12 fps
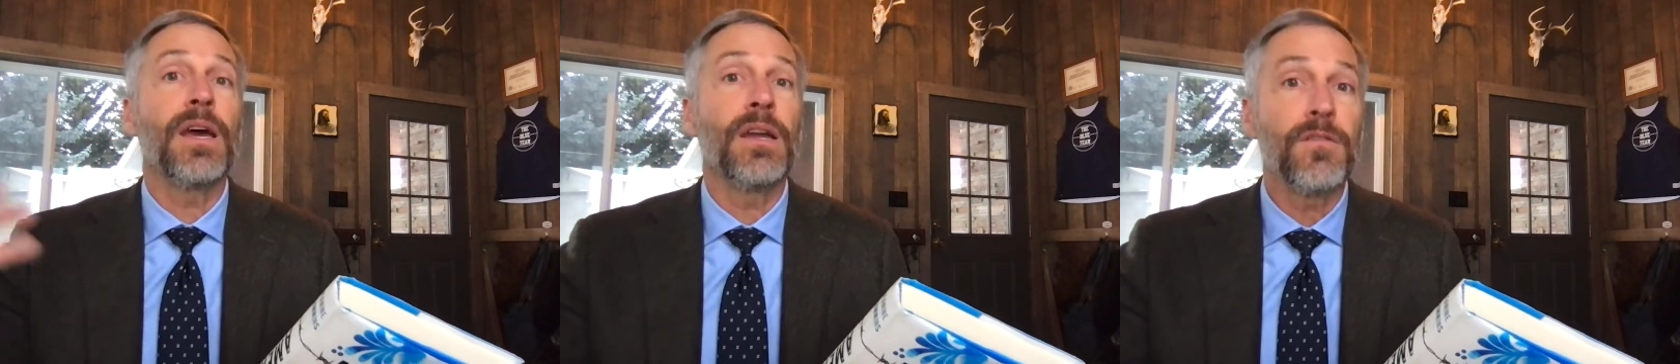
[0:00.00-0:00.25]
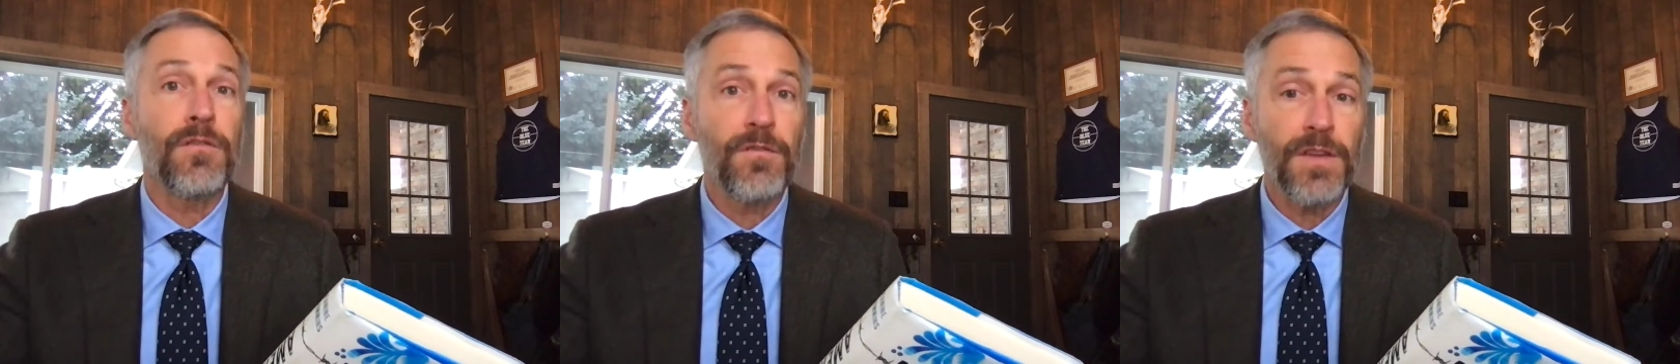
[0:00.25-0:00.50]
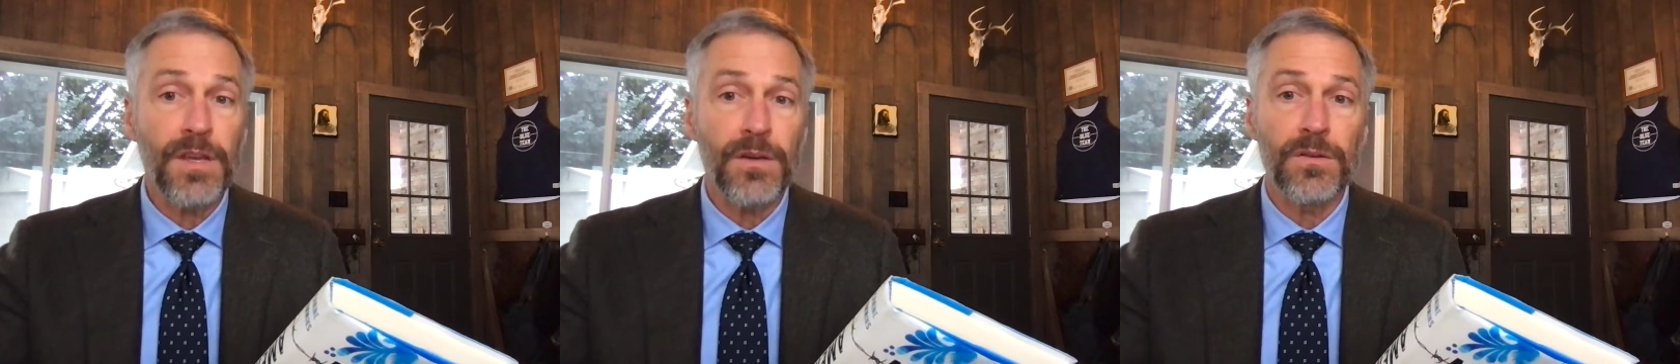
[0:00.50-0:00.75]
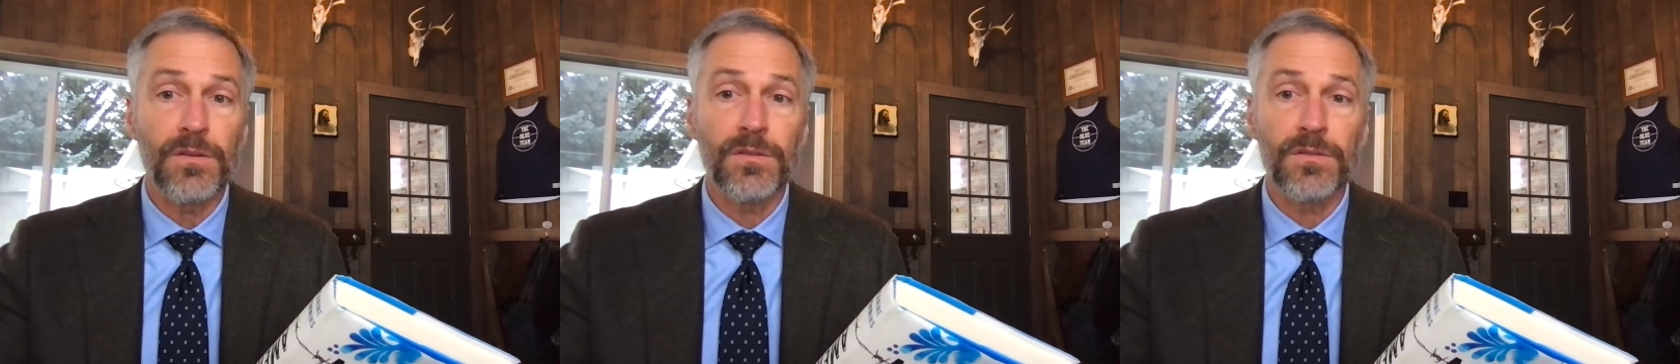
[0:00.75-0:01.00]
and
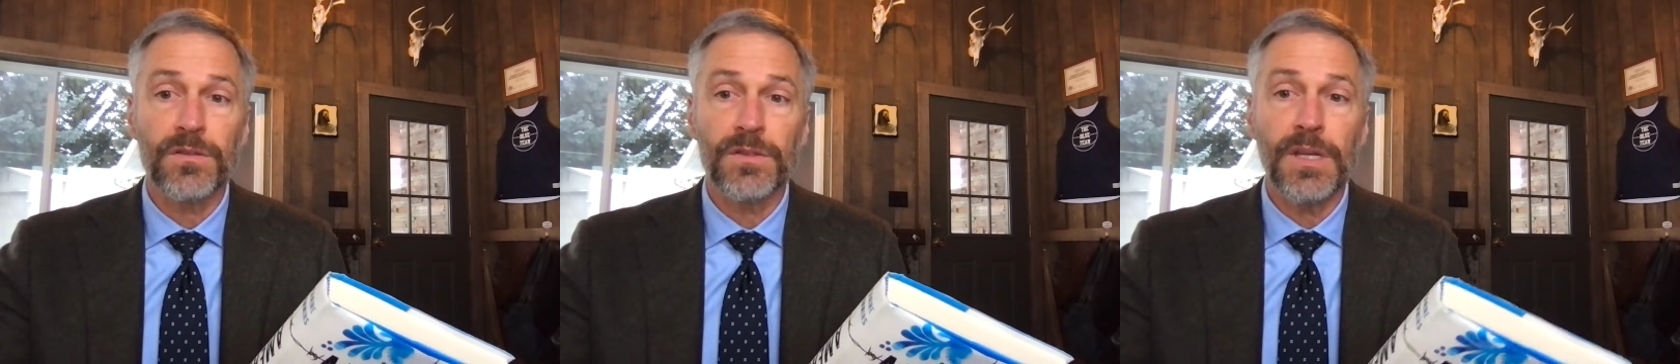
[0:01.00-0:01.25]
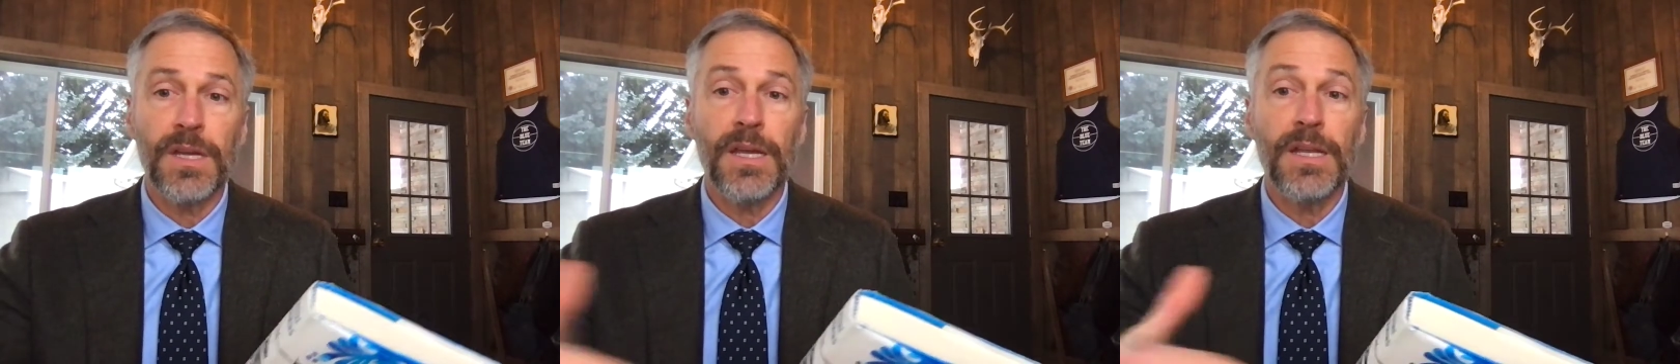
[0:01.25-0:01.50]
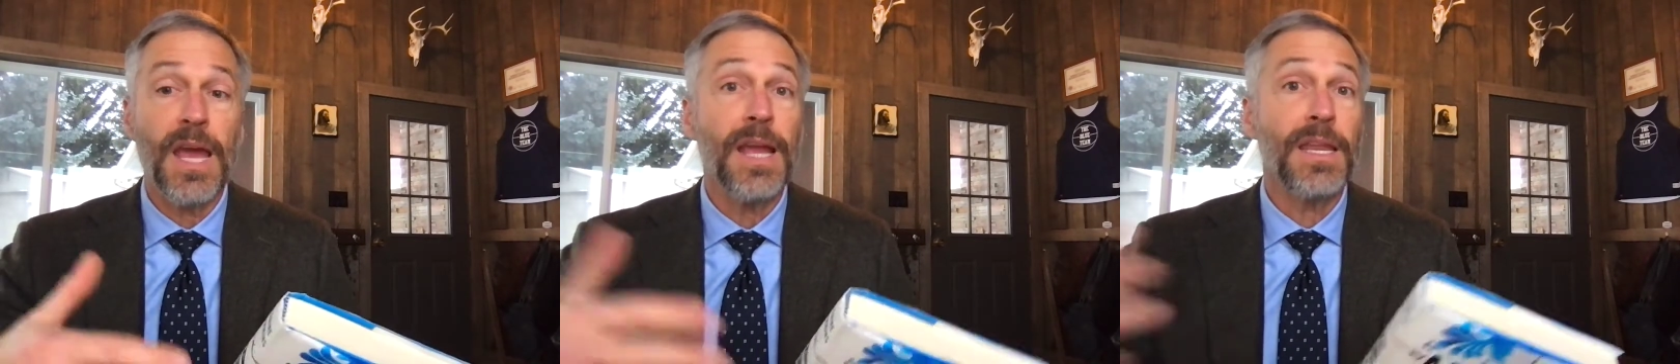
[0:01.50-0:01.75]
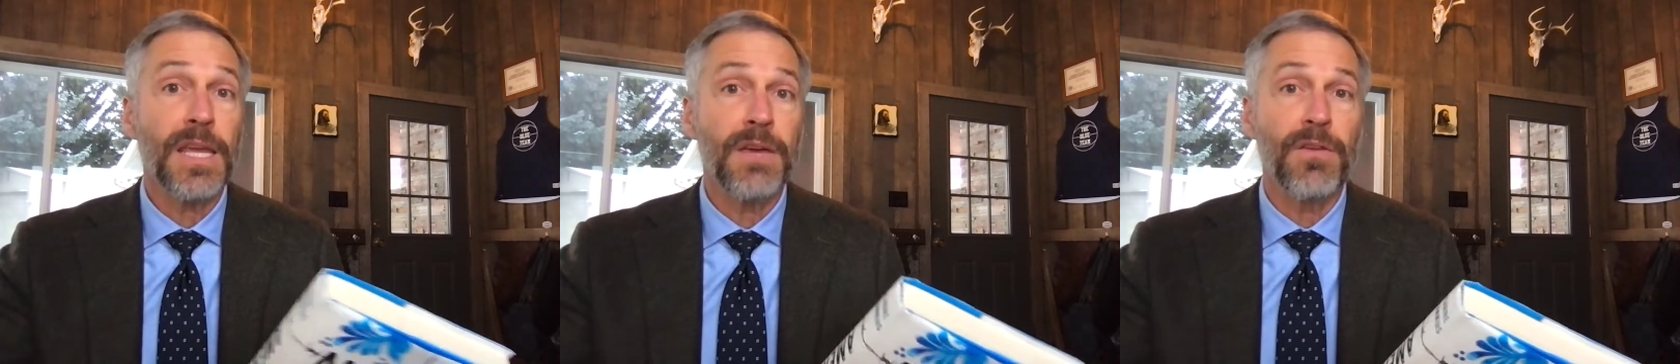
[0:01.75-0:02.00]
feels in
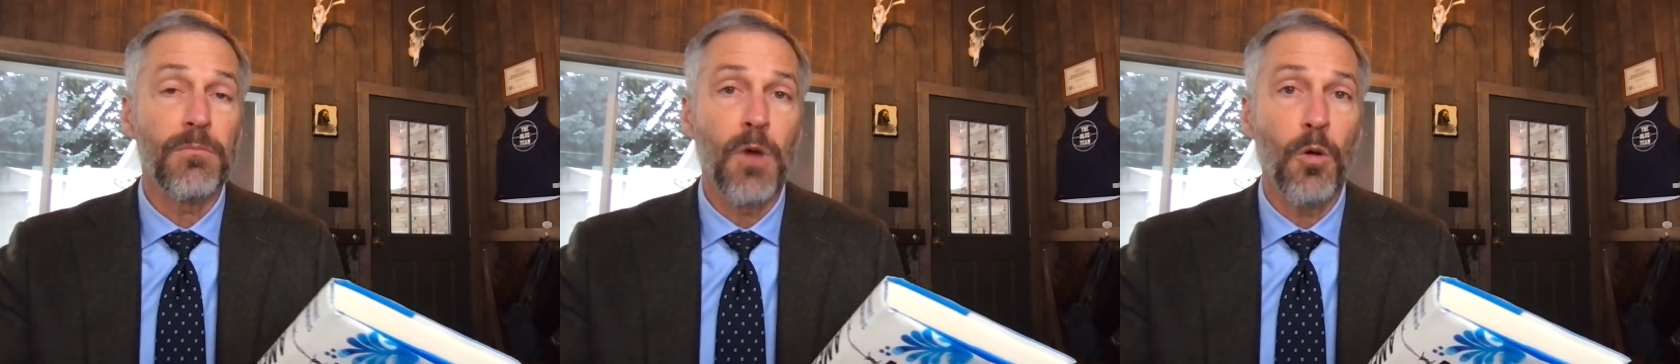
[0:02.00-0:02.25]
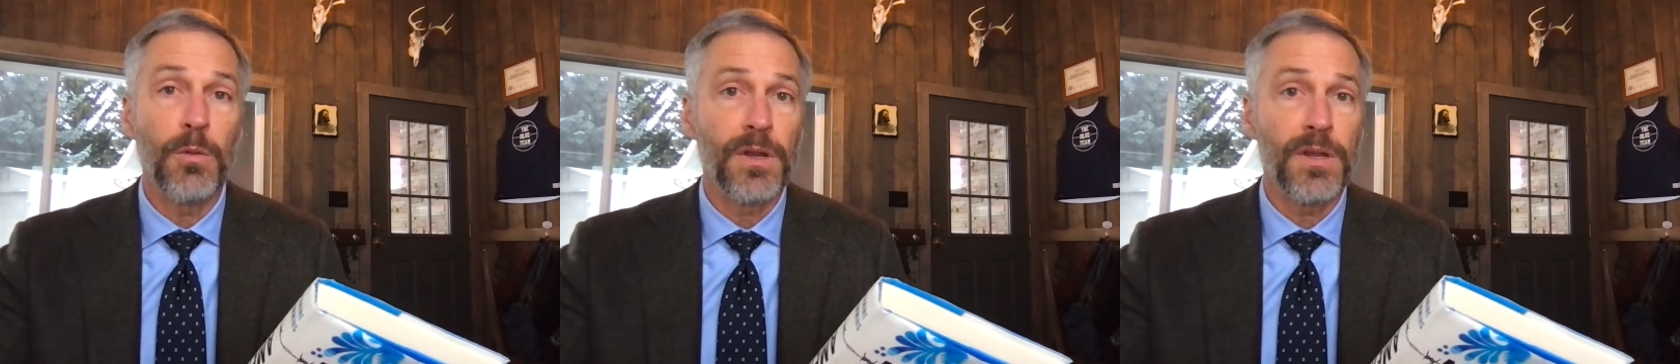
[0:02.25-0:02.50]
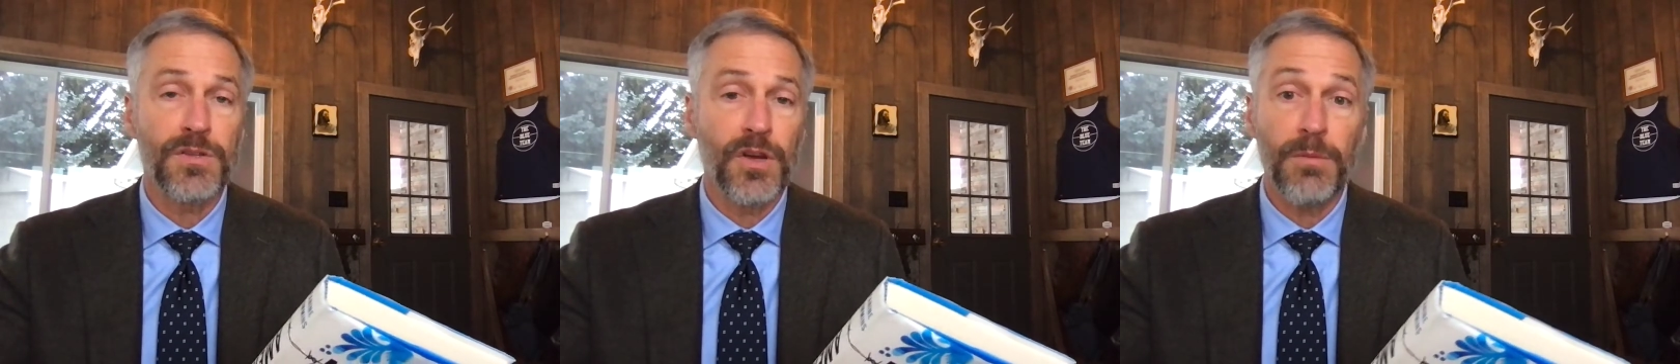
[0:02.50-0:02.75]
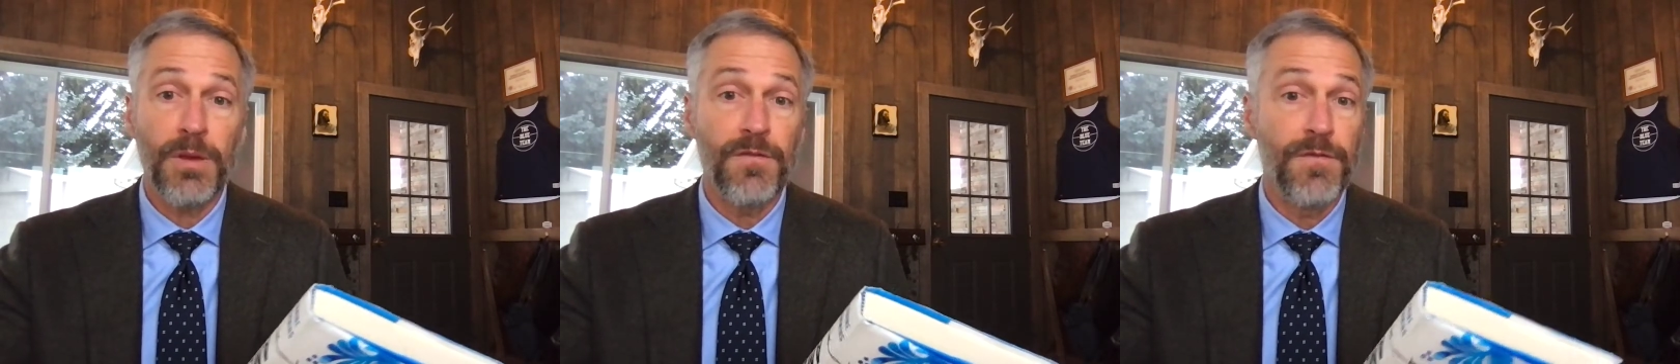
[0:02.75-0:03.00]
any given moment is
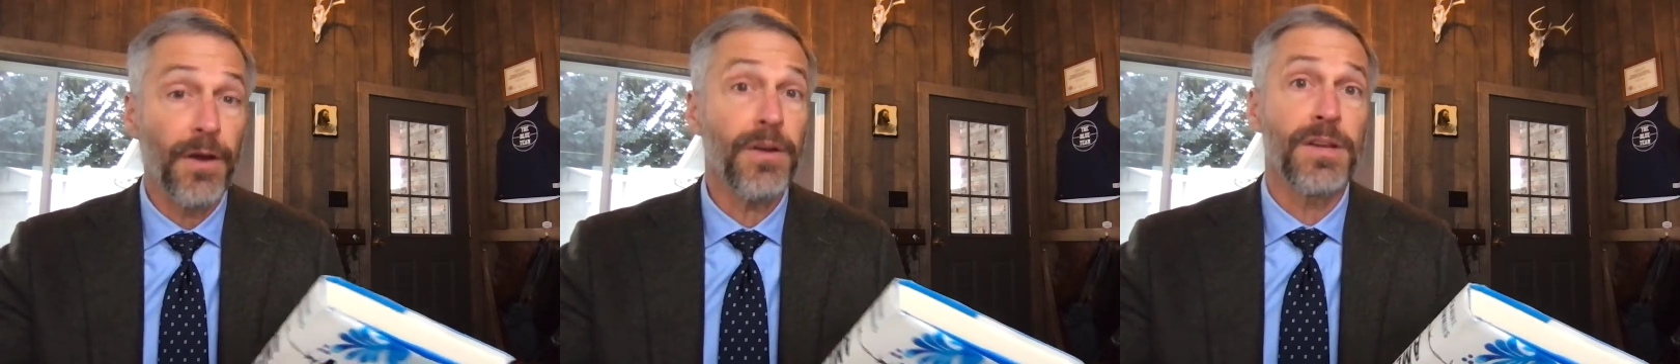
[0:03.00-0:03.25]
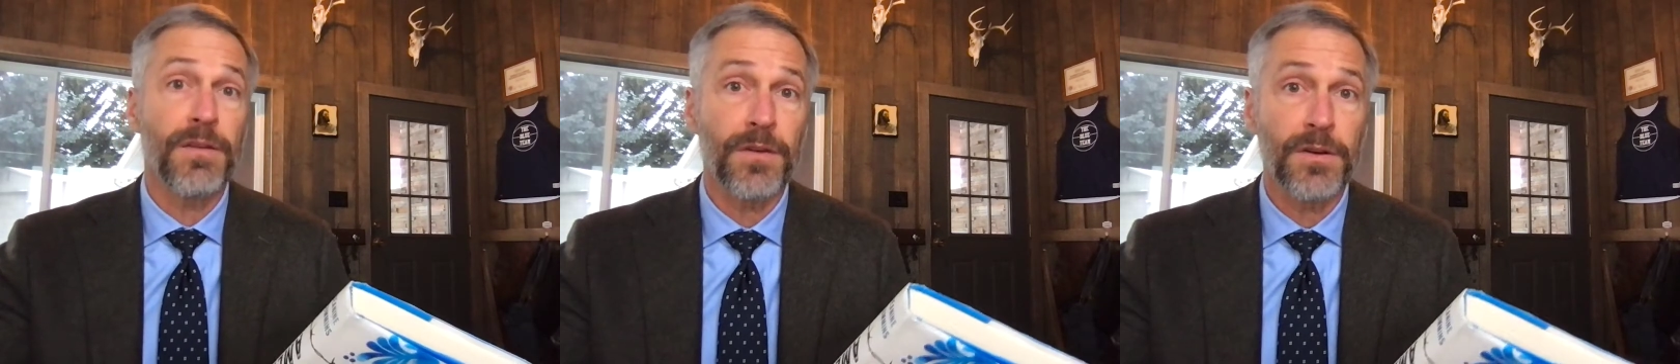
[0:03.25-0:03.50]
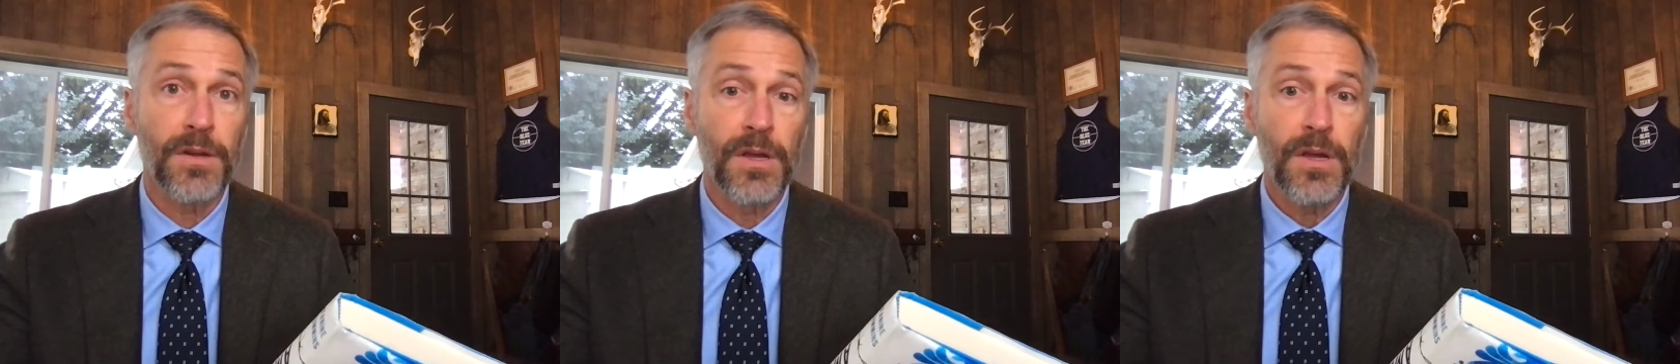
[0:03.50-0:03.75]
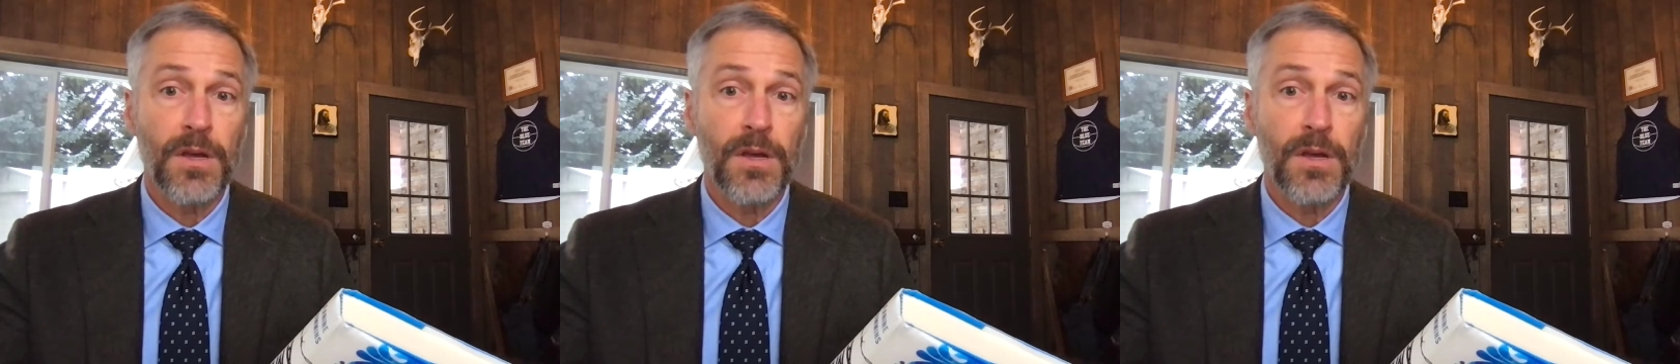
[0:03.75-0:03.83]
going to be very different